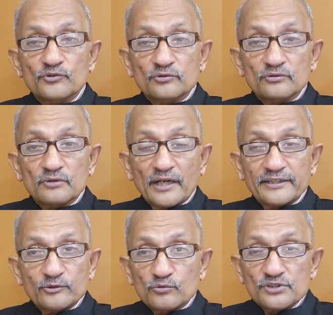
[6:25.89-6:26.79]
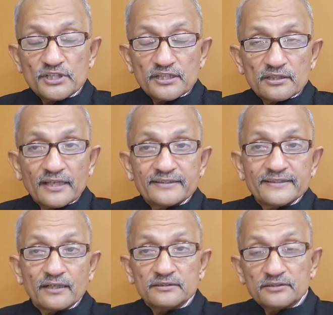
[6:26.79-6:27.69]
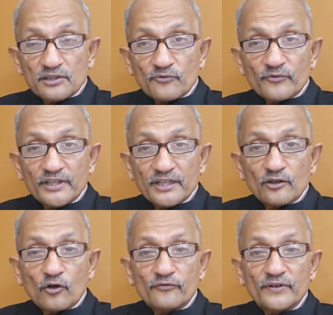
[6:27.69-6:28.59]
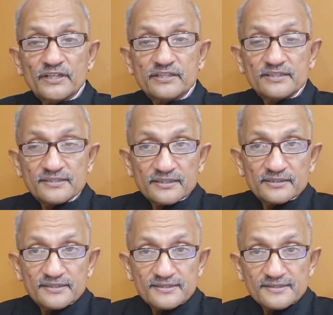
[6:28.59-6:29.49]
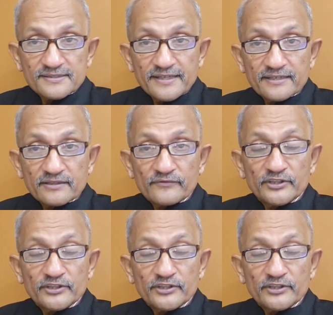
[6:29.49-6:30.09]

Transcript: So I don't think any other way of addressing this is there.